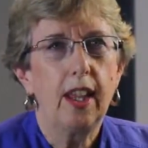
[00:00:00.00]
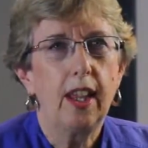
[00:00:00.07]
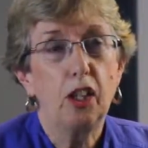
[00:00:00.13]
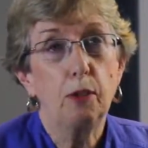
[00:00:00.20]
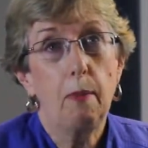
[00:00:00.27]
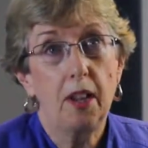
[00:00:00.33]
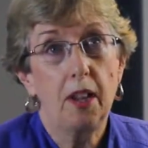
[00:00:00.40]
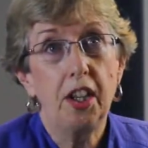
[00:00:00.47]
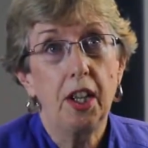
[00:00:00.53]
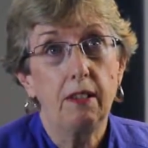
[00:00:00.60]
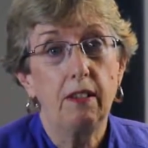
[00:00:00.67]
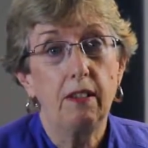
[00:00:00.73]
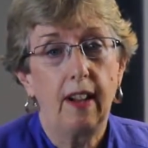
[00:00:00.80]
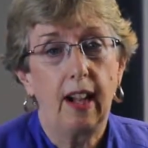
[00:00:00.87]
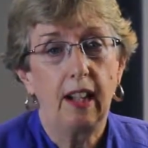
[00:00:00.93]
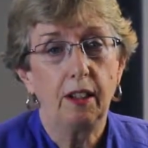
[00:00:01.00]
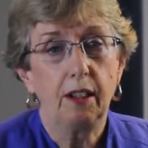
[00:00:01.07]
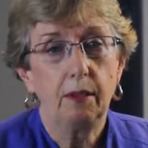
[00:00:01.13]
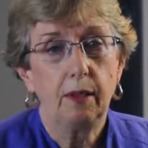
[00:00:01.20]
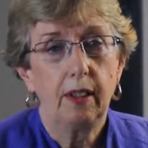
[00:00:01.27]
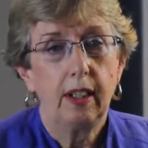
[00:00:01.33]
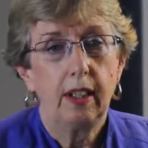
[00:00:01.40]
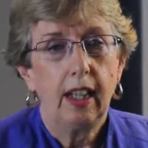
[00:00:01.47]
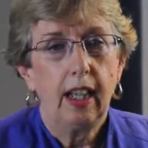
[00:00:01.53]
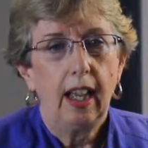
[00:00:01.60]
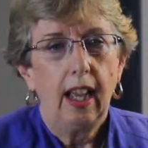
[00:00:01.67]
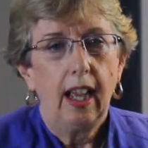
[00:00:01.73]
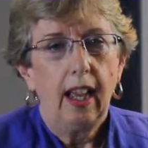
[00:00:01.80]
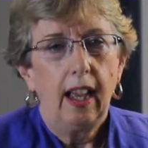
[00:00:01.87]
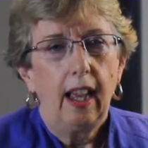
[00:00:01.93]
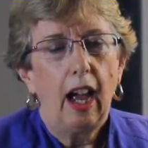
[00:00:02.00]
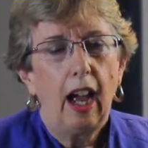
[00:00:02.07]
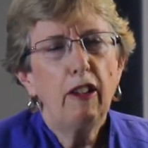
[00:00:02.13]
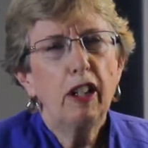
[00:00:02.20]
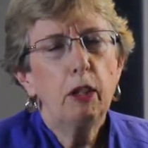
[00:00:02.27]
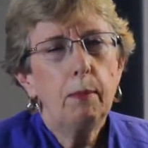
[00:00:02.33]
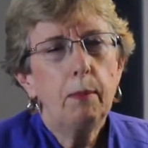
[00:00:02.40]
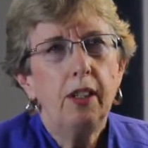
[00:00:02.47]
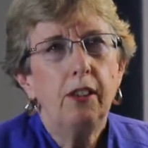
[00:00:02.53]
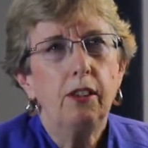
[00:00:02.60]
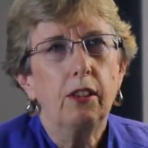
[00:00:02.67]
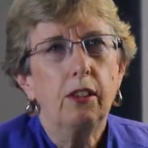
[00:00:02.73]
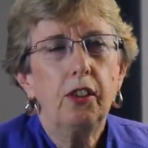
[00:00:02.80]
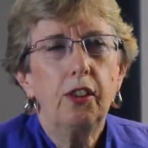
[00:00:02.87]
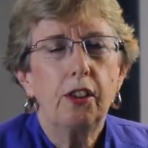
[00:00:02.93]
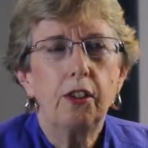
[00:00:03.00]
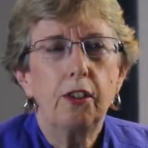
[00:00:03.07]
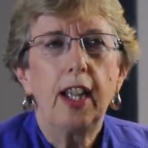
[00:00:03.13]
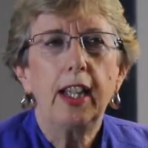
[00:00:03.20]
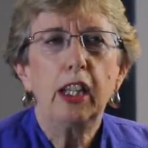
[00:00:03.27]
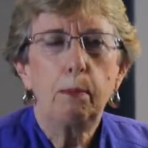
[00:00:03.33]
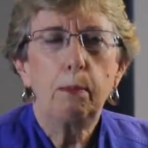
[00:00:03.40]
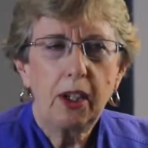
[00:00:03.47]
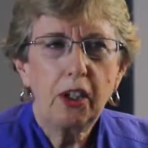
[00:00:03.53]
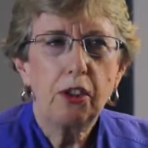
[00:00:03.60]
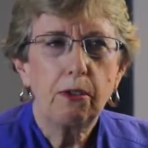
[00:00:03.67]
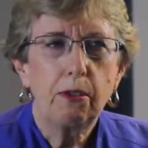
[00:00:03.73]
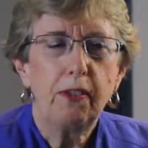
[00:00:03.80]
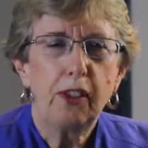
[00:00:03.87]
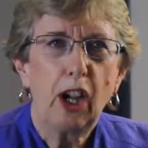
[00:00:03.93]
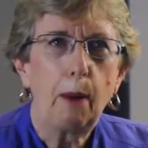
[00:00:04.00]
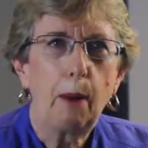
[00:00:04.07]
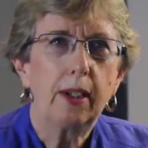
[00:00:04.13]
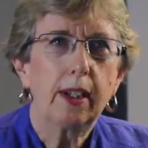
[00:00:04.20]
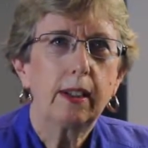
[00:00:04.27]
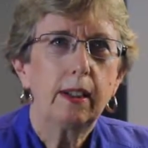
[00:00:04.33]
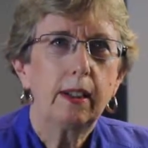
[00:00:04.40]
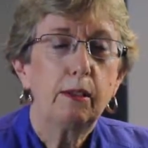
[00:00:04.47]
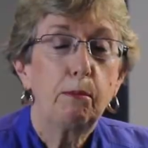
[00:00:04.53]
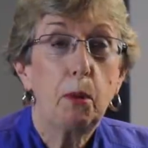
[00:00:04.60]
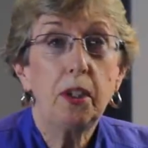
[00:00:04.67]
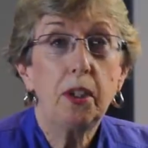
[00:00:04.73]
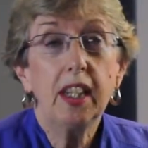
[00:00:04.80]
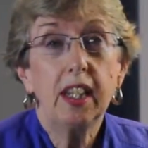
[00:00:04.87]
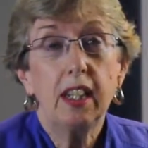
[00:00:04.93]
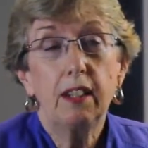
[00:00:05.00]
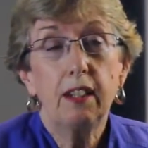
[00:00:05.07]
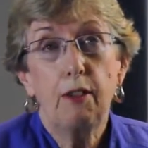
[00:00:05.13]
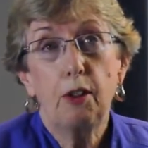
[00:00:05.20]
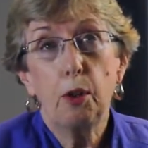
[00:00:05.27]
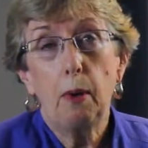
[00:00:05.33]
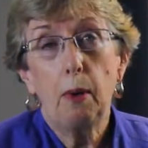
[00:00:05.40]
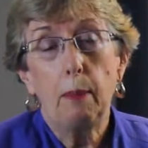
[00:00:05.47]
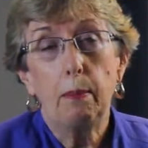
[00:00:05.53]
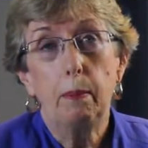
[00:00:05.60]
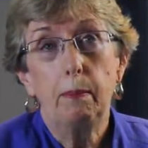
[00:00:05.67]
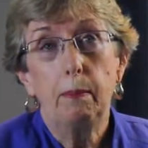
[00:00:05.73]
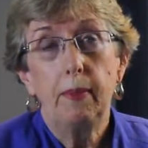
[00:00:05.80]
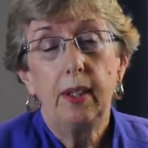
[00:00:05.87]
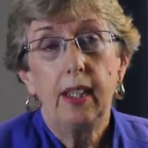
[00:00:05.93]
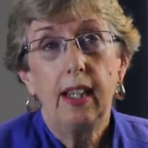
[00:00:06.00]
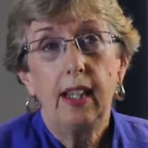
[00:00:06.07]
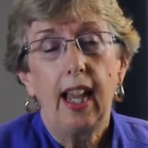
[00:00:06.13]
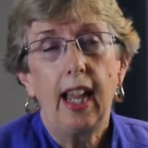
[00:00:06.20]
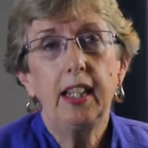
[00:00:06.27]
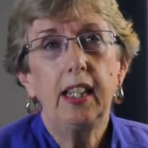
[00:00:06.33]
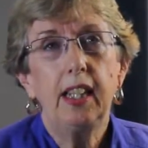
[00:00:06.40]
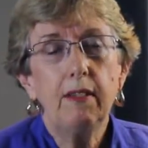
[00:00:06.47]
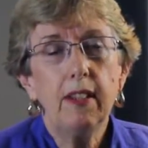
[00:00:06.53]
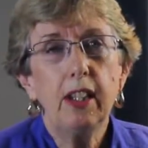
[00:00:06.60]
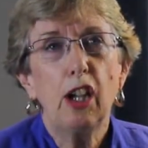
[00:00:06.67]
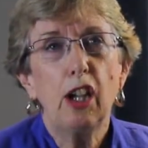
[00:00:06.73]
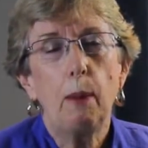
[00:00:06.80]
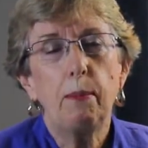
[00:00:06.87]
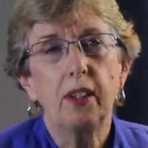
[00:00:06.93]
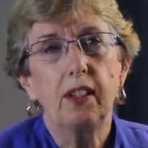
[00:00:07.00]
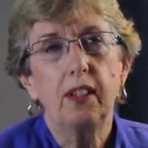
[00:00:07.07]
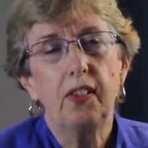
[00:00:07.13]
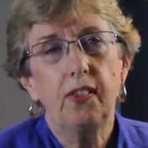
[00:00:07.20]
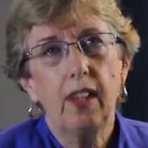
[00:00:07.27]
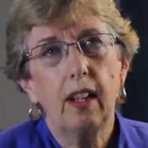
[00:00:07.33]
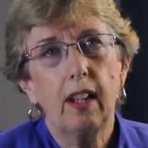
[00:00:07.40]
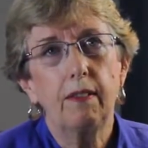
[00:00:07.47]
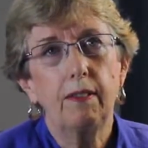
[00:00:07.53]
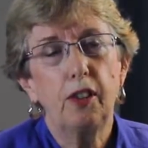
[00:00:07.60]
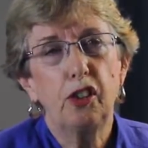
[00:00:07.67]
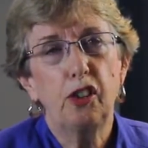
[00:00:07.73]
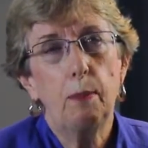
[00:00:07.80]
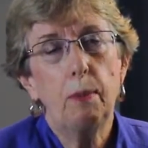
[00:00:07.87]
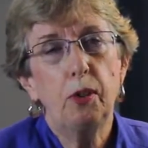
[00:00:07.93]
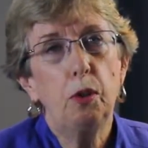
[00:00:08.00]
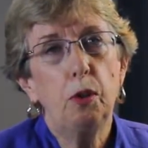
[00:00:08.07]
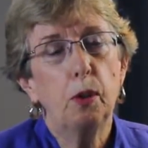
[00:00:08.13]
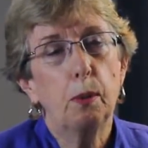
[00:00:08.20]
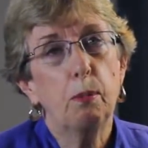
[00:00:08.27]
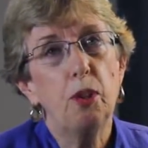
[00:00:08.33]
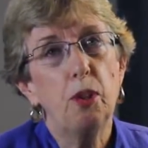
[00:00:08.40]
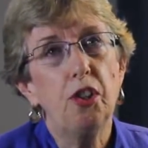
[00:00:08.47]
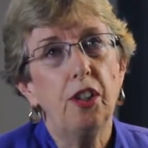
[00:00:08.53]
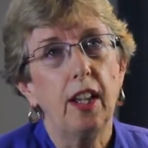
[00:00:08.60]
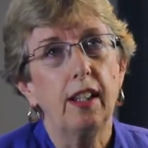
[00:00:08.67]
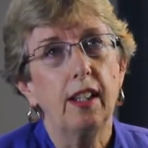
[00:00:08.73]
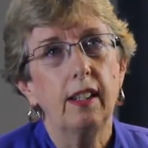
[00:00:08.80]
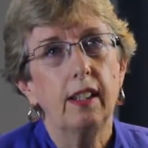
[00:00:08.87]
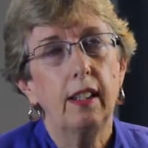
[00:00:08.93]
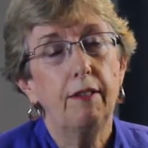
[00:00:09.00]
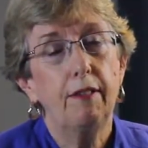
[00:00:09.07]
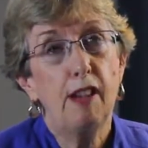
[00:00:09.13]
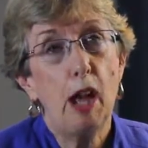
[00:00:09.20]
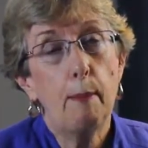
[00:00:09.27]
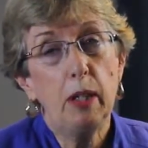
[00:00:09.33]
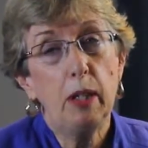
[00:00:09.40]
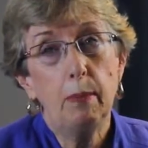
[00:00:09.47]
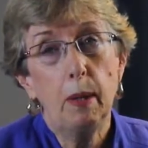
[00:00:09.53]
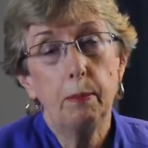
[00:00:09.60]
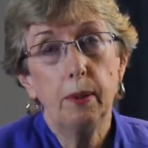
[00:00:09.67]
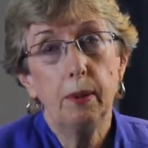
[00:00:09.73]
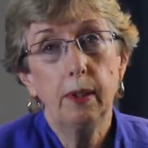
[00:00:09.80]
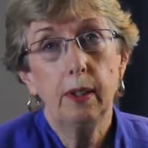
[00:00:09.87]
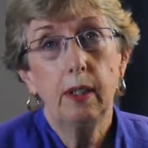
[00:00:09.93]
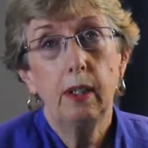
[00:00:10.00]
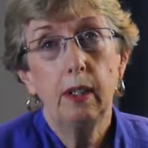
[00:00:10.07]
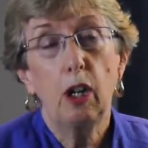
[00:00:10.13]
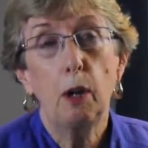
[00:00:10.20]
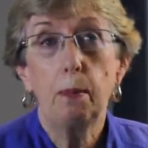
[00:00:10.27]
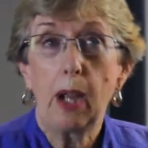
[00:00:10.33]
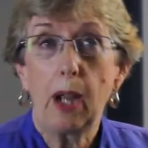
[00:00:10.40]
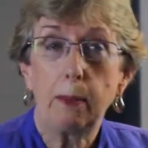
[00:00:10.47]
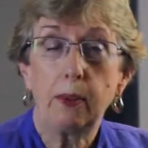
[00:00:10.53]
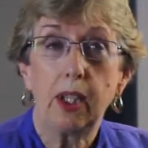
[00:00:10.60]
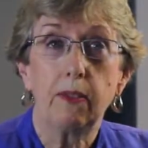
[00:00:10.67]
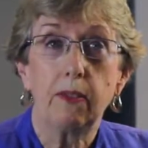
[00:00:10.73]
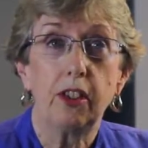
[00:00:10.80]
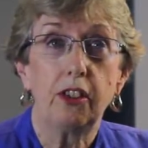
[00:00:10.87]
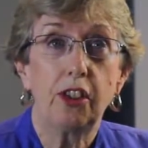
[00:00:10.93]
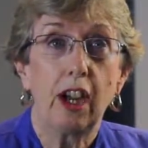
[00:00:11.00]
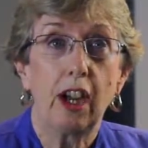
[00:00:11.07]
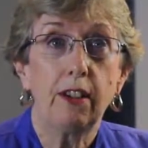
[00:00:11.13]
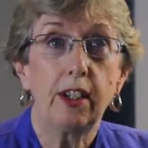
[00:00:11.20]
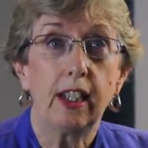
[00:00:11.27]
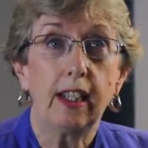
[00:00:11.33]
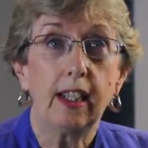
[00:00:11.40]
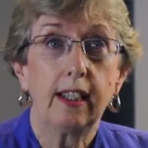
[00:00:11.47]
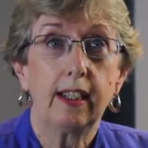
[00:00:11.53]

than the monetary value. I recommend you consider taking a picture of the object, putting it in a photo album, and giving the object itself to someone who will appreciate it, a family member, or perhaps give it to charity.